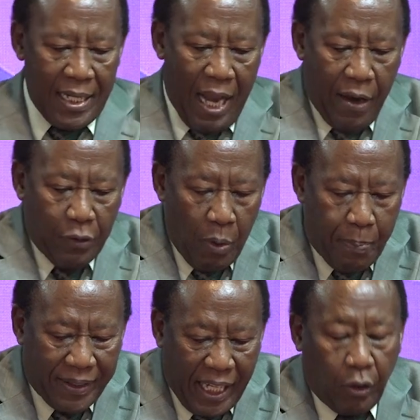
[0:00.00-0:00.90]
Now, as we
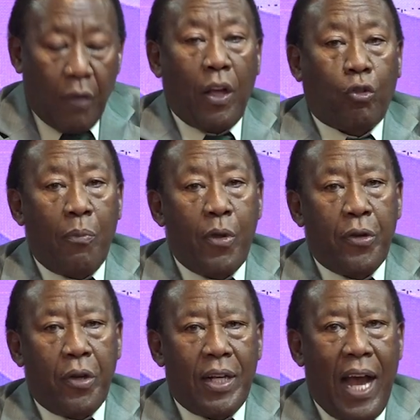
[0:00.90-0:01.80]
partake of the
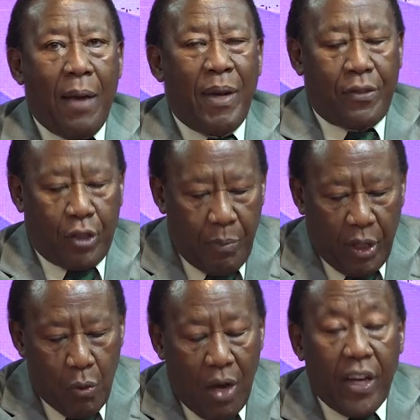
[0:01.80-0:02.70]
communion, I'm
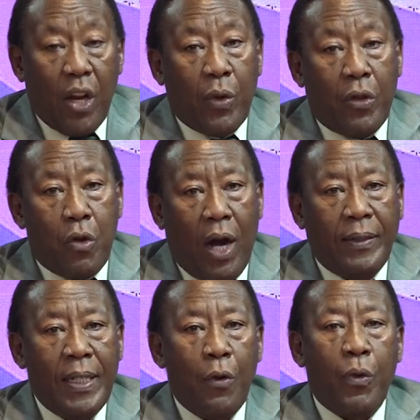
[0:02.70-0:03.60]
assuming you are ready with your,
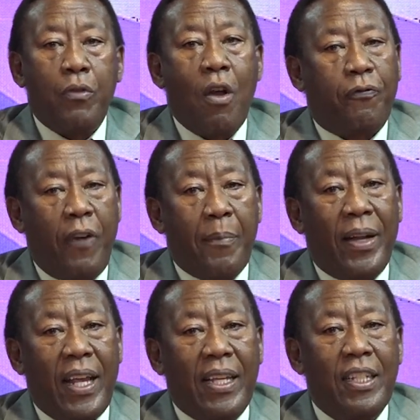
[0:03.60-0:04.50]
with your
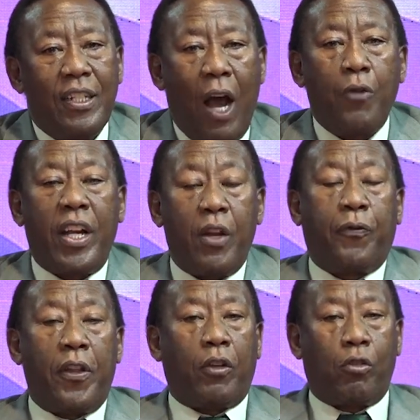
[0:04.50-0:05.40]
family, now ready for the